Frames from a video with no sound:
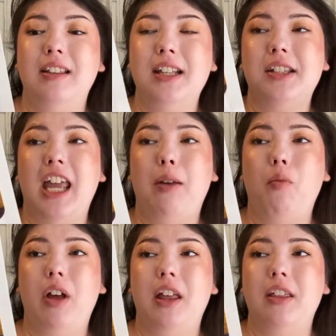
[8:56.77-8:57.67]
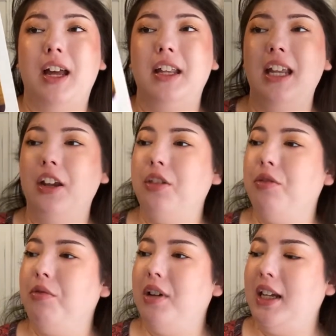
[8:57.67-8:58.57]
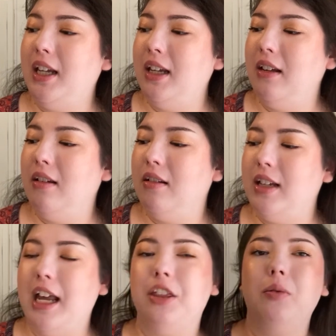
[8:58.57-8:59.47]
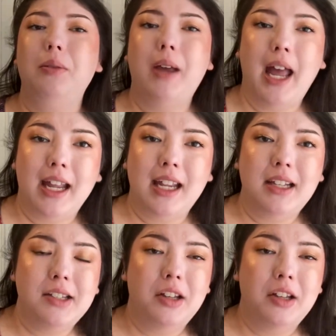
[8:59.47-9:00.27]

This came with, I think, three packets.